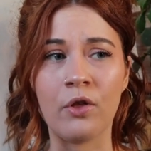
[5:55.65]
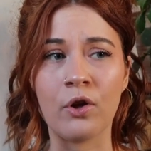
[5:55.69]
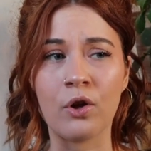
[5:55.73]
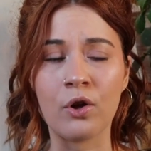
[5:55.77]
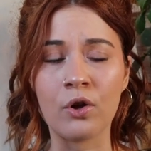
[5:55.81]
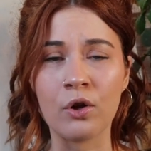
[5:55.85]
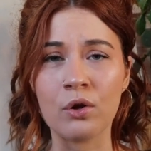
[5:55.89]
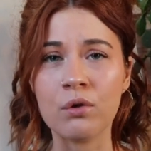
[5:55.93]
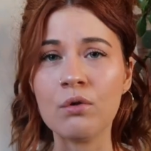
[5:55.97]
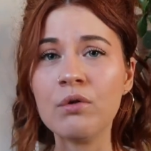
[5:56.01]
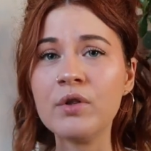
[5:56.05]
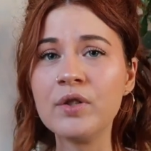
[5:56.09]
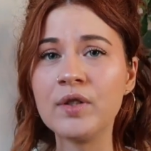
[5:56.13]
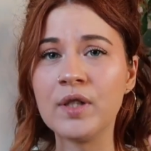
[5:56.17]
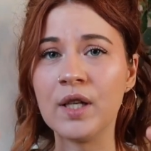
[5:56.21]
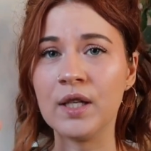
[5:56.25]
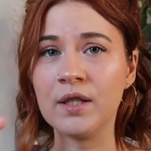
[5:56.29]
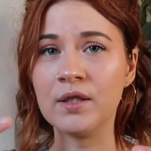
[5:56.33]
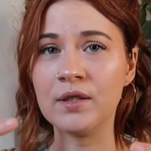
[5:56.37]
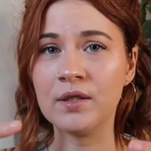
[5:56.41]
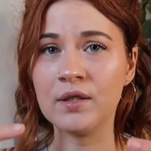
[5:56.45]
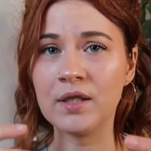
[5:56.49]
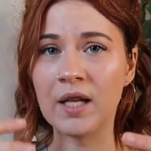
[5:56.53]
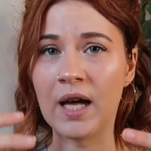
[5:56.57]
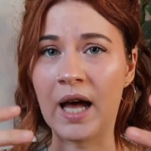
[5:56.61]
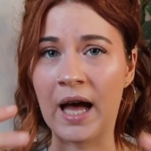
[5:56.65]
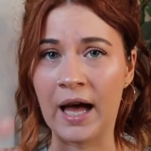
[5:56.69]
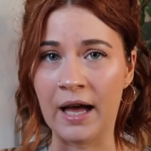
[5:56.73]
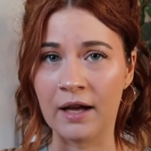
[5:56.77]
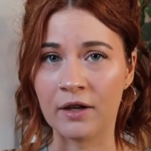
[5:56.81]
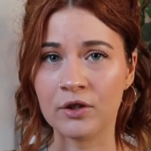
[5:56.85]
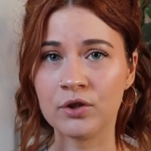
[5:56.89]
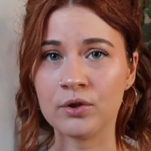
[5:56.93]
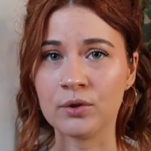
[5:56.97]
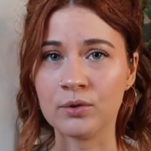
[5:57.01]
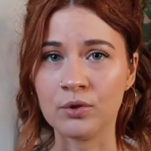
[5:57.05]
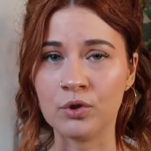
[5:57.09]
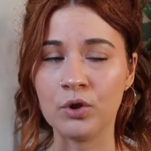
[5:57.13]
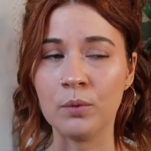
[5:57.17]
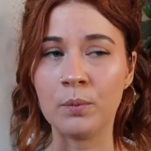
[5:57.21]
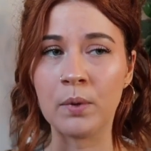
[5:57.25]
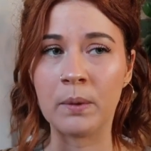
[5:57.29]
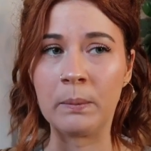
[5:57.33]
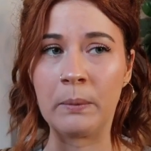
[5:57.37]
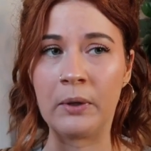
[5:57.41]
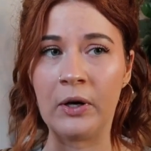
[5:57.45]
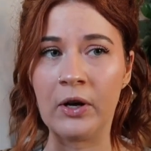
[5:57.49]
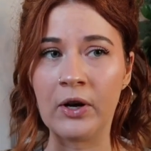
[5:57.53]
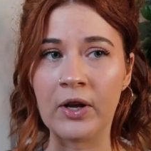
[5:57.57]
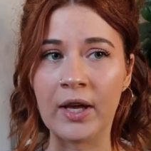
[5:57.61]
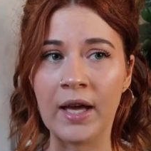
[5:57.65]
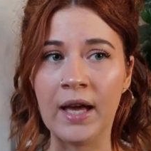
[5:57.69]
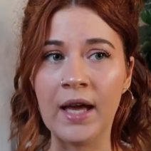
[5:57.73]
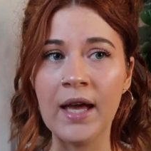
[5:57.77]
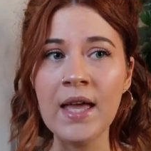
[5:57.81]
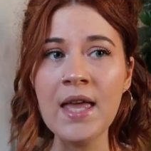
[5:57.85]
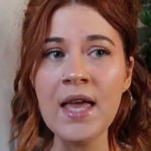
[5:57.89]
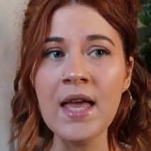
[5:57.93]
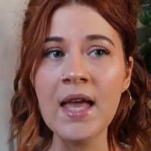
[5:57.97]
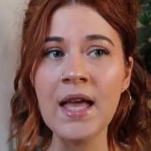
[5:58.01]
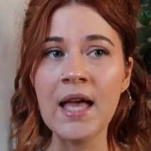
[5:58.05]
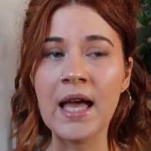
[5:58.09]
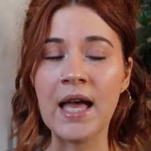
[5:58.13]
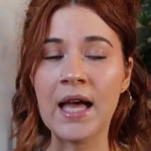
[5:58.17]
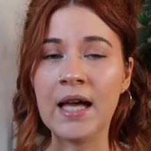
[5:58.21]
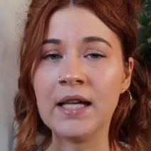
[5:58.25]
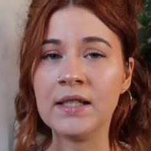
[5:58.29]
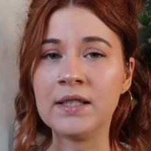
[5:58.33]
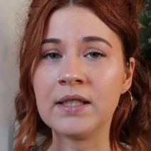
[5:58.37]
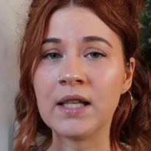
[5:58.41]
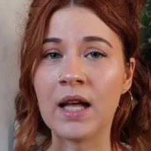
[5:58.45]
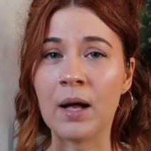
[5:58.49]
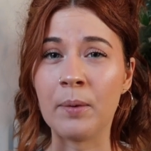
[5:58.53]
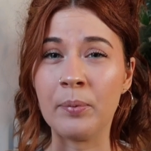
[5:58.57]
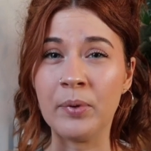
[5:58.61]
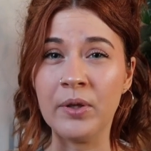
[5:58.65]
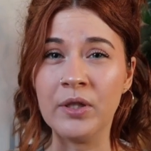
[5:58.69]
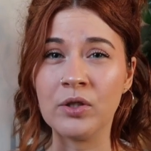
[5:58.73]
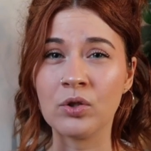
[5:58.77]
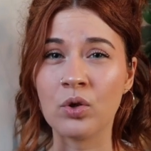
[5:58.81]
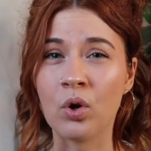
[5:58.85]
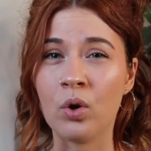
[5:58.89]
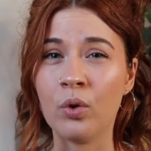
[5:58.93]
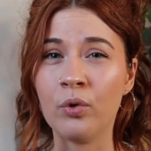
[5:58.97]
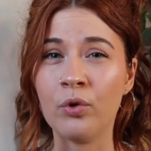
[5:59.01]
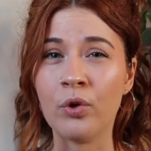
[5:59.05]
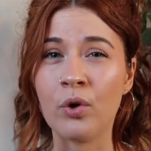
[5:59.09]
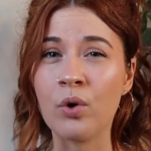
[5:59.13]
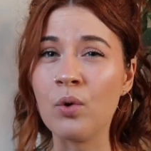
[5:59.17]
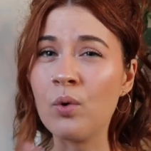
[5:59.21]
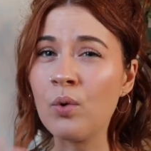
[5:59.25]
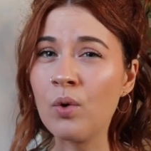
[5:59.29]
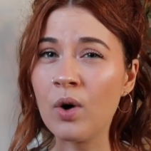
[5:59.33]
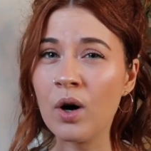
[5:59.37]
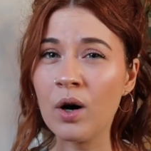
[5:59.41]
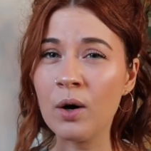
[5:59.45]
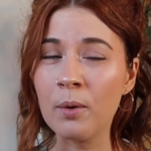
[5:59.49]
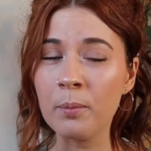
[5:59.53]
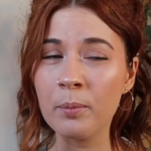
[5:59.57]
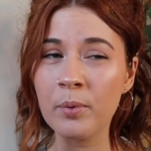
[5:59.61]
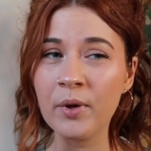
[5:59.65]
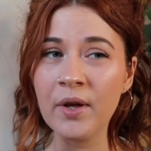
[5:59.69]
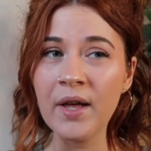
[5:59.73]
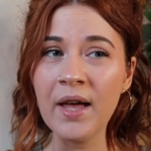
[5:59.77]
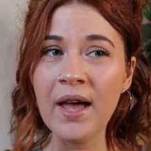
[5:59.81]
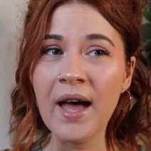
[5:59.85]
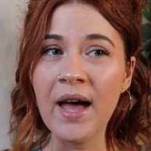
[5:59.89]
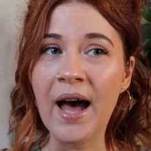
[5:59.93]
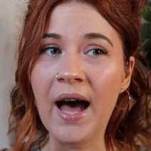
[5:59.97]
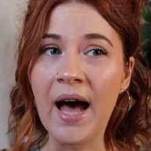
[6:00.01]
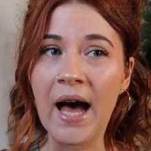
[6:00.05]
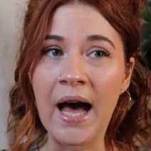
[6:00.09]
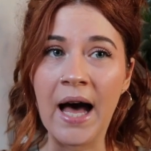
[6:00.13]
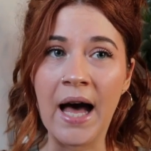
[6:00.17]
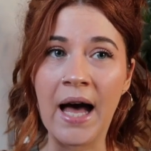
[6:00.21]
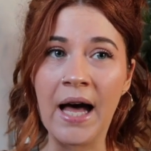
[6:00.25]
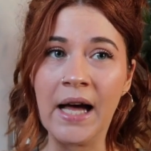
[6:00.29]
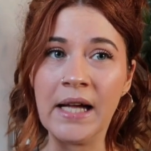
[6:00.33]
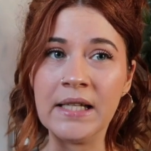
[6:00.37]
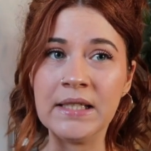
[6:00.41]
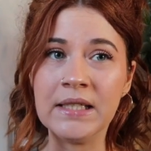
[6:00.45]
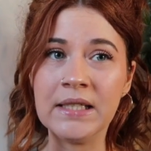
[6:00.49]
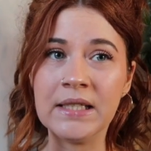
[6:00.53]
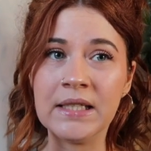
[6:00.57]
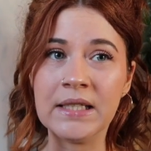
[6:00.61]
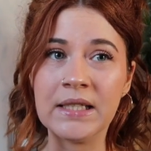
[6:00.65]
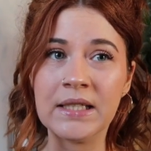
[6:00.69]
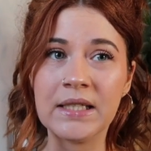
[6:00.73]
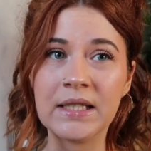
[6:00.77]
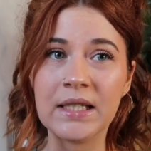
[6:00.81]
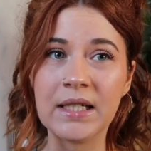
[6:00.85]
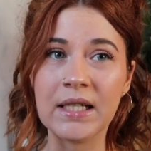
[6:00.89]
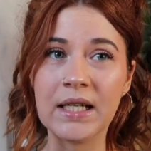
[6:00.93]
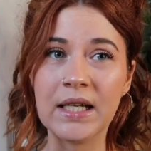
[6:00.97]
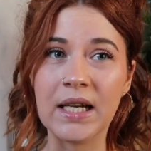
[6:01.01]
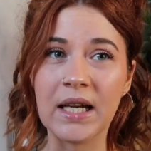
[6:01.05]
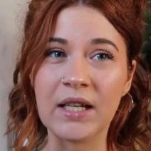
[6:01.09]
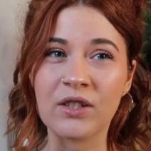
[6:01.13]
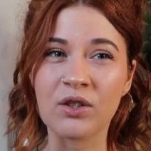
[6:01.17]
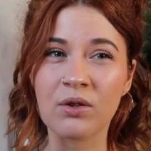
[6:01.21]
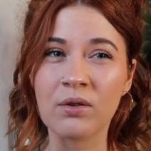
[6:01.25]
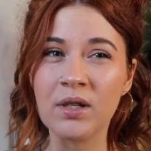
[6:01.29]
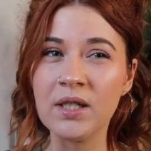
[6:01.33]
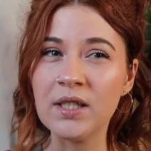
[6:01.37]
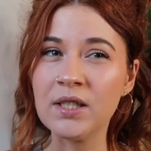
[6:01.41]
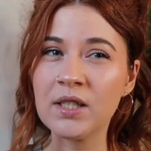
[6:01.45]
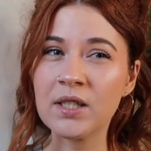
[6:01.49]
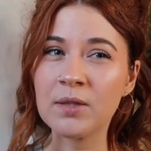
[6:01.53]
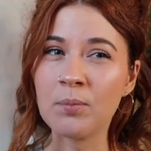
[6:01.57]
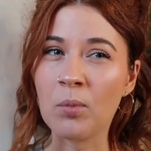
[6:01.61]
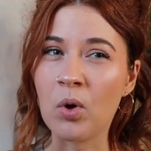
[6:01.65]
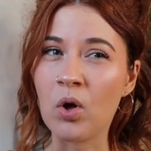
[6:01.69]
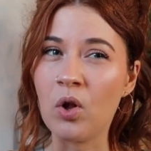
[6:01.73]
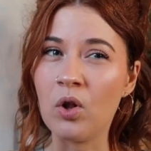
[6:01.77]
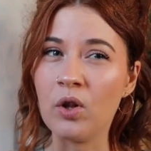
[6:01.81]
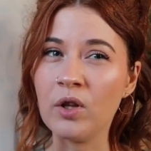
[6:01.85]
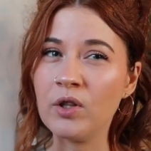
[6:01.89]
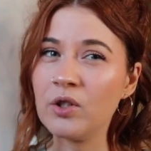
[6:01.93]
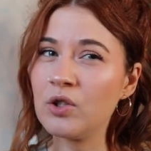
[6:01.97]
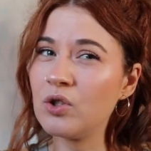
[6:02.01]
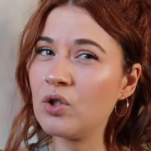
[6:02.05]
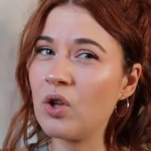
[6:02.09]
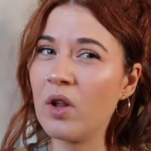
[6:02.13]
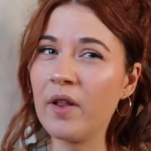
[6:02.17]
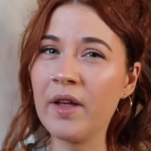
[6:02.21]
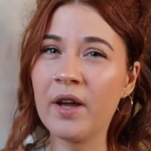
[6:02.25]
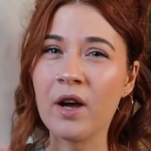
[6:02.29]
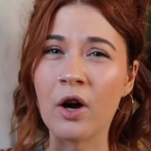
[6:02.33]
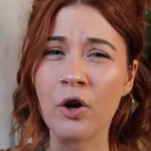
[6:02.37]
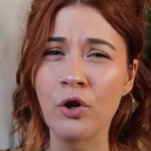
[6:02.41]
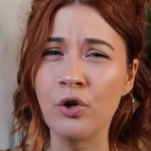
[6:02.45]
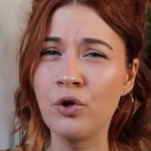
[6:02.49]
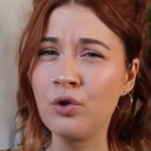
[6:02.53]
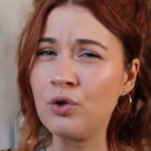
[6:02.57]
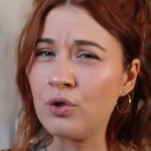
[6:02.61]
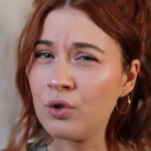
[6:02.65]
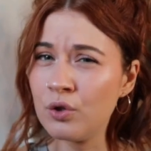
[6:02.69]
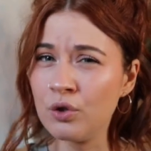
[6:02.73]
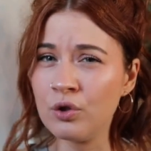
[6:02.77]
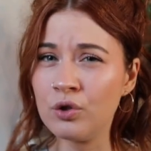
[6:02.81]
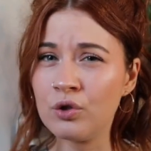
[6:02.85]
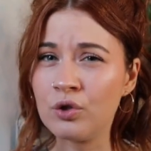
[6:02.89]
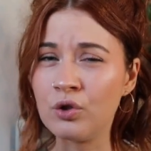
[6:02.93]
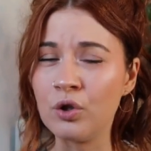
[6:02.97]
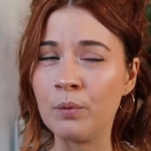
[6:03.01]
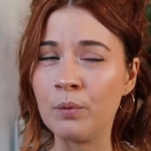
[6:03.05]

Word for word: The closest actual supermarket is a place called the Co-op and it's quite small, it's not like a huge